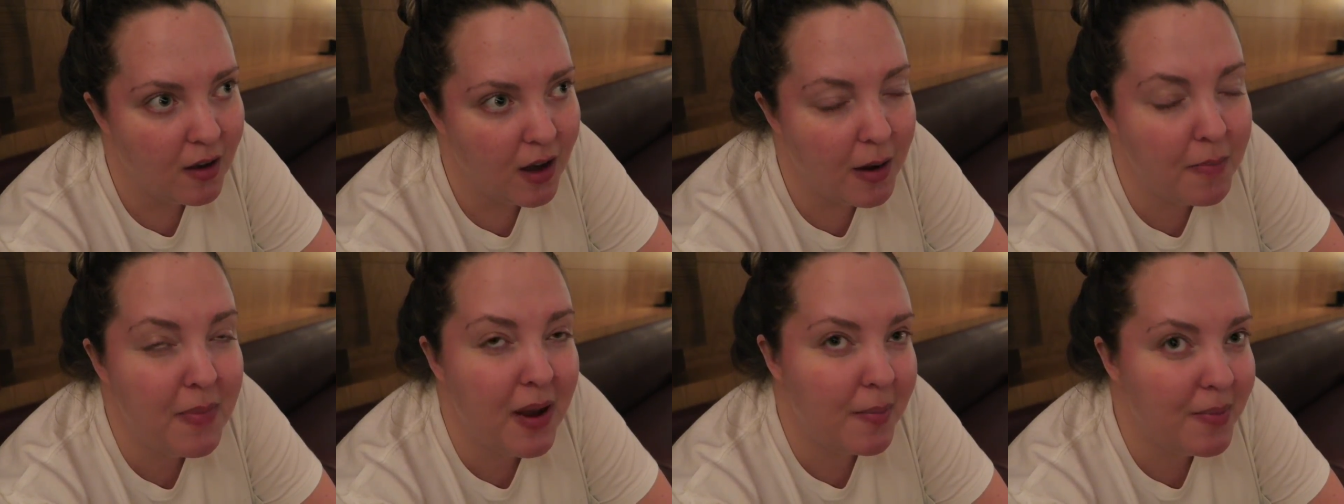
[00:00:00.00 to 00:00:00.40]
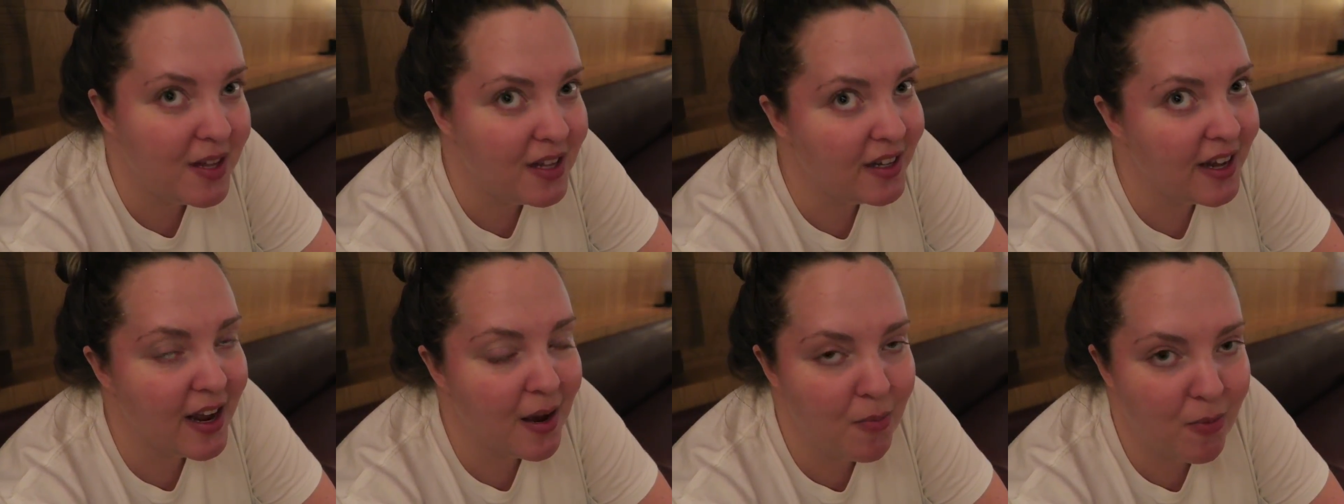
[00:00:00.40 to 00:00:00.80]
And maybe
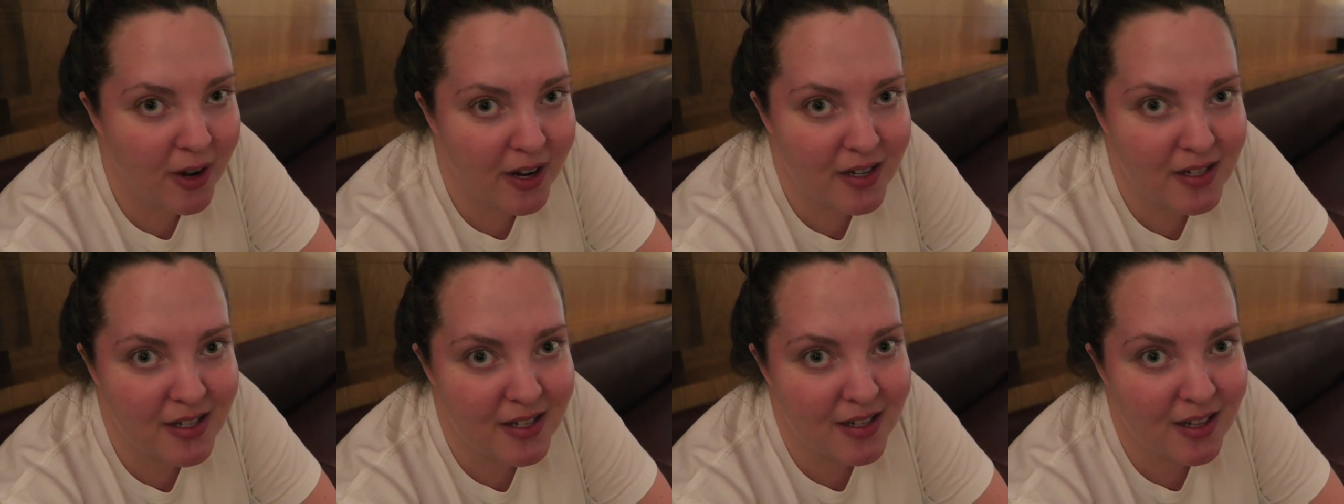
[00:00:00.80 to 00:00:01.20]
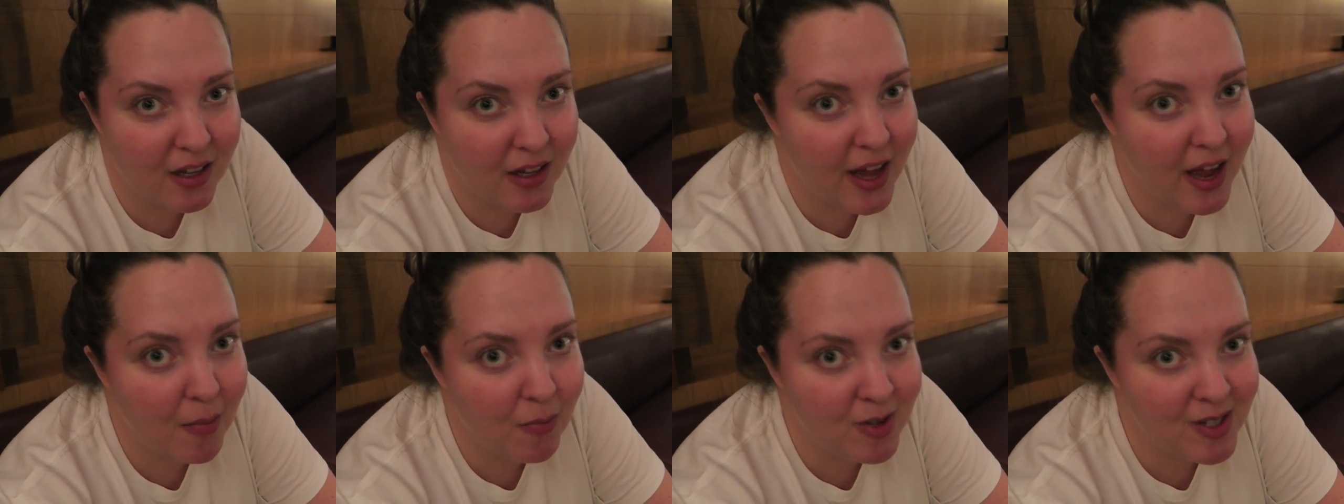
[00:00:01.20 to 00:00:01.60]
the lamb wins. The
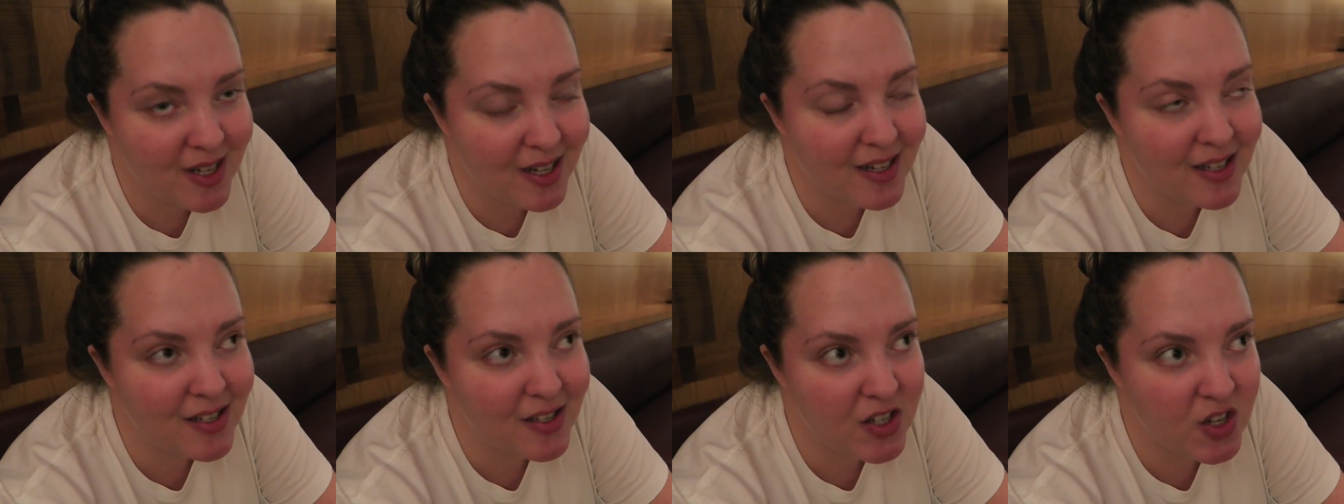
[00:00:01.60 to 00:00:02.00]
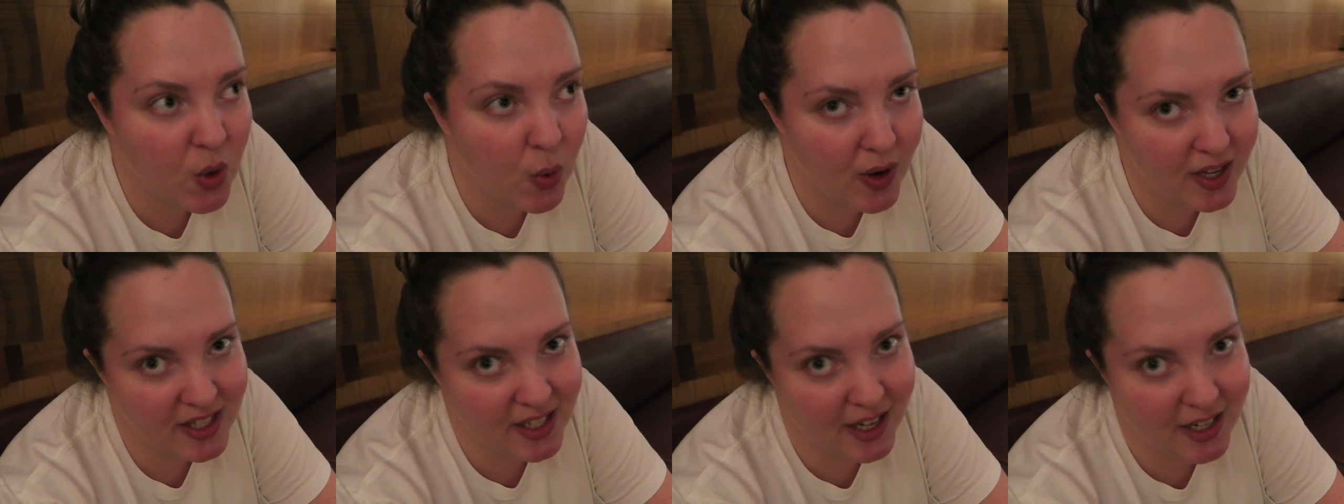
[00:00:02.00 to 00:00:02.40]
lamb was
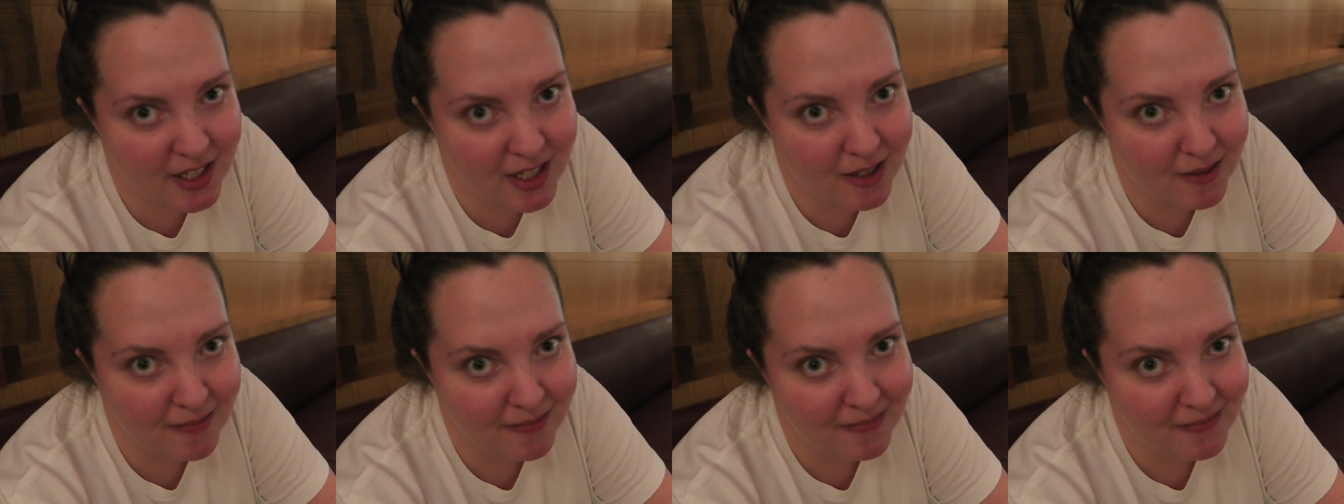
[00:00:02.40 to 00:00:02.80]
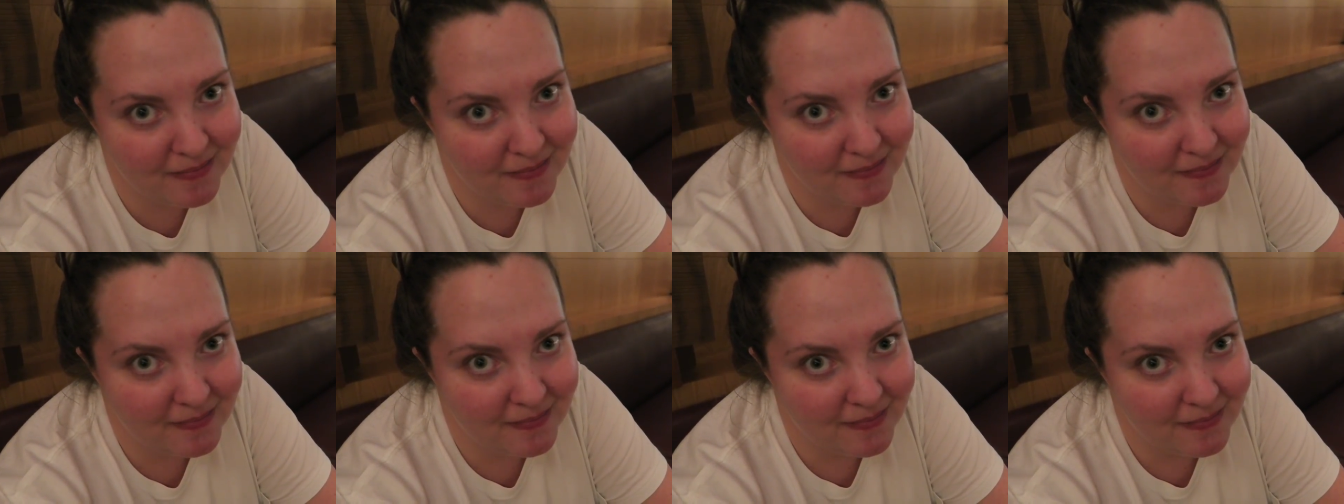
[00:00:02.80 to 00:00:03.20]
exquisite.
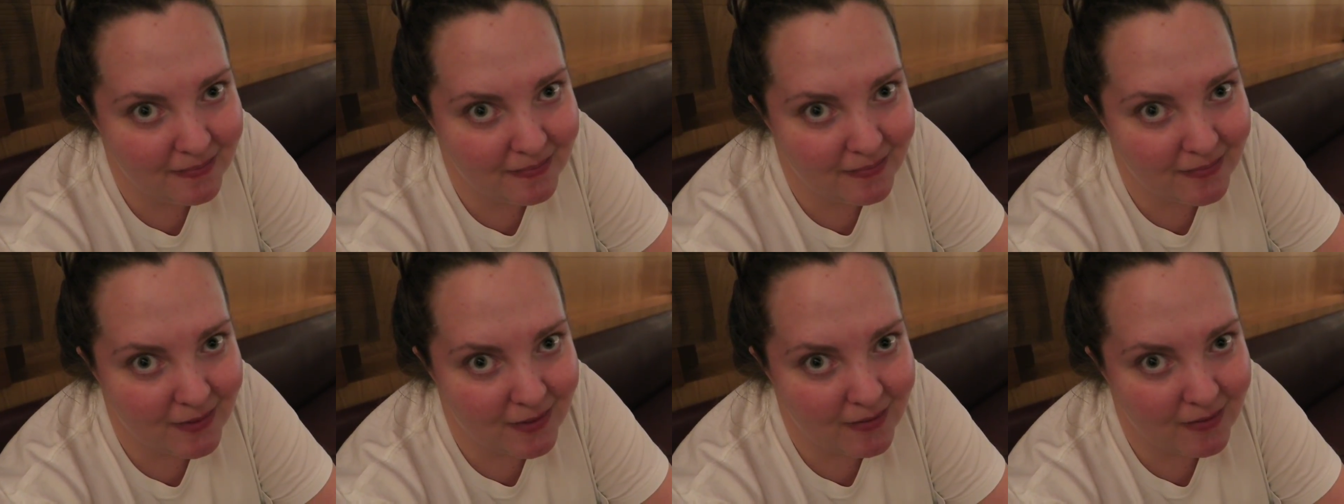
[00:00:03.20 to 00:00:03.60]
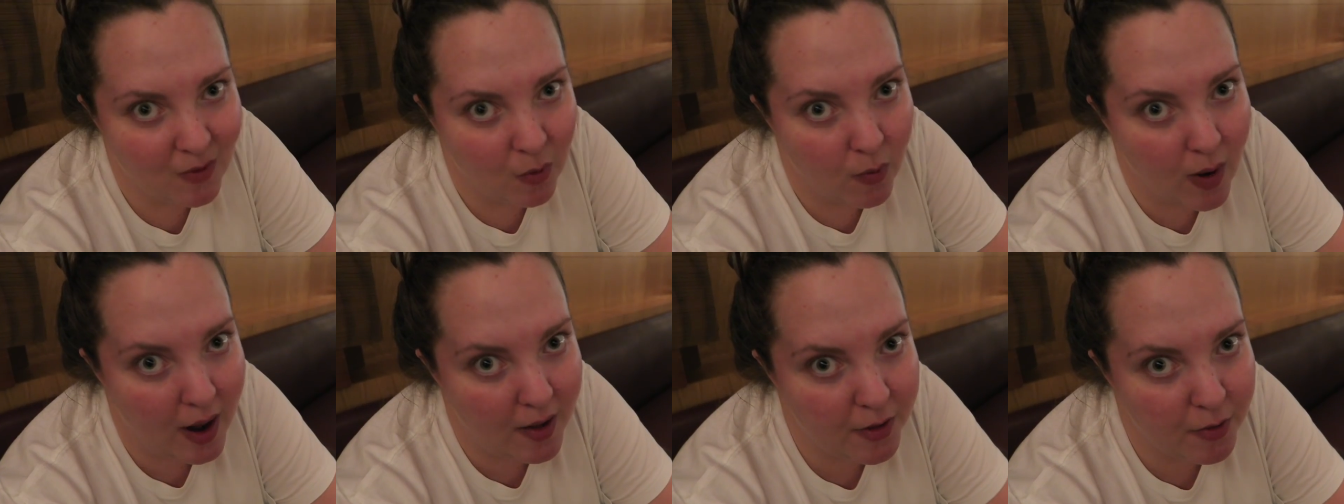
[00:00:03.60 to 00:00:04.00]

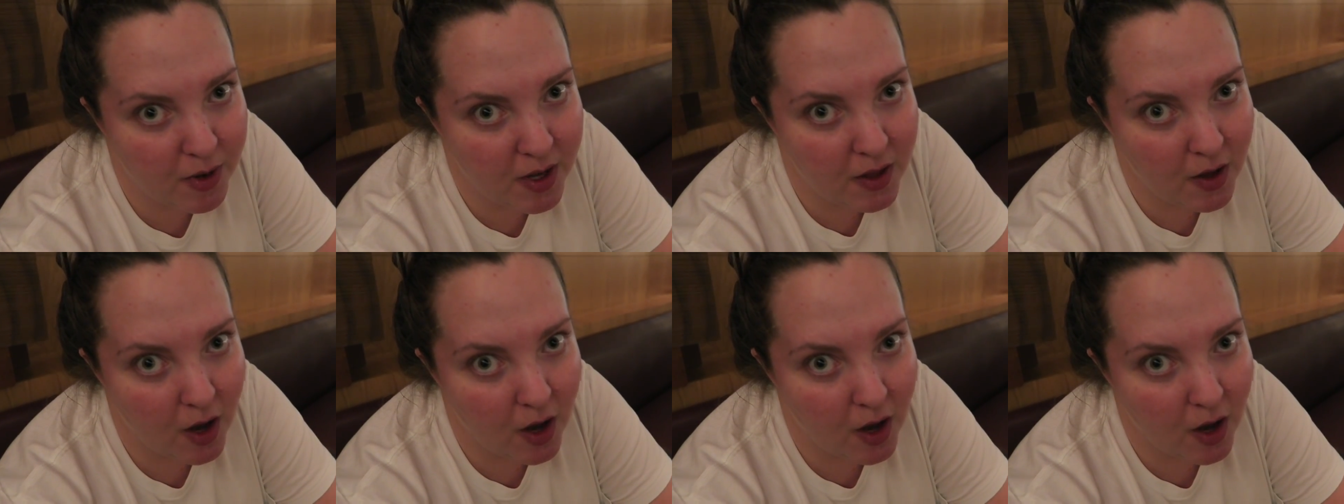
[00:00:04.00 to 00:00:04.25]
Round 3